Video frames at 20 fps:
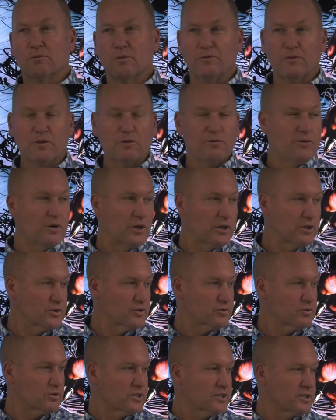review
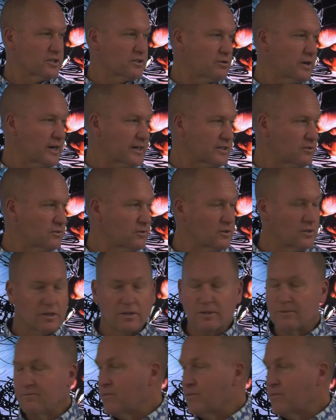photos were in the correct order,